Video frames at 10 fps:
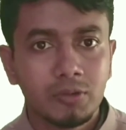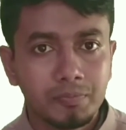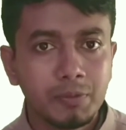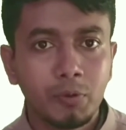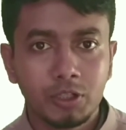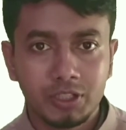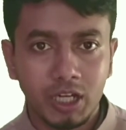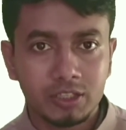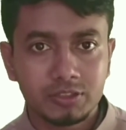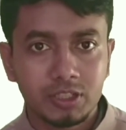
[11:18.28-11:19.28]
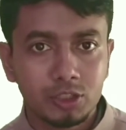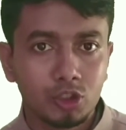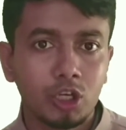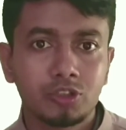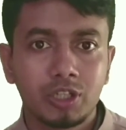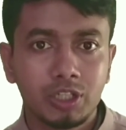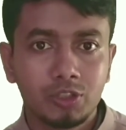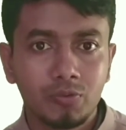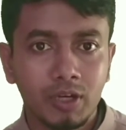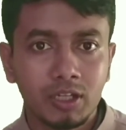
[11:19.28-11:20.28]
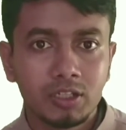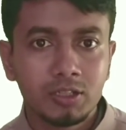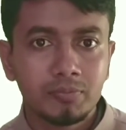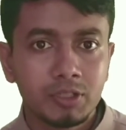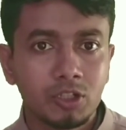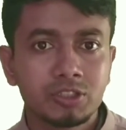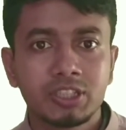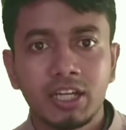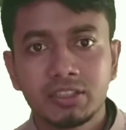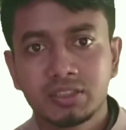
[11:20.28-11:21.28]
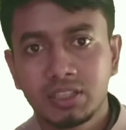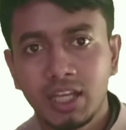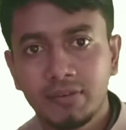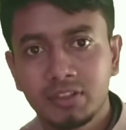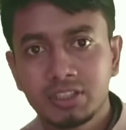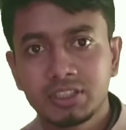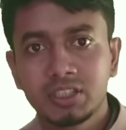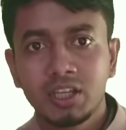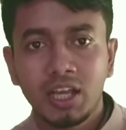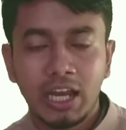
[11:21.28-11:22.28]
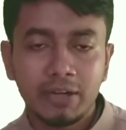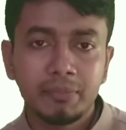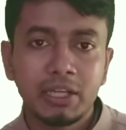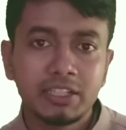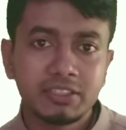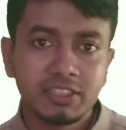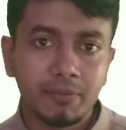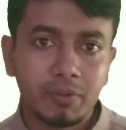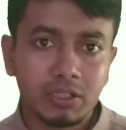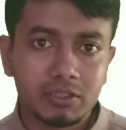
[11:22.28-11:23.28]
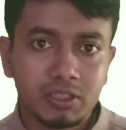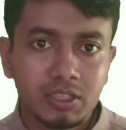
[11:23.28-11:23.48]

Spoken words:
people trust Toyota Innova because there is reliability and made in Japan.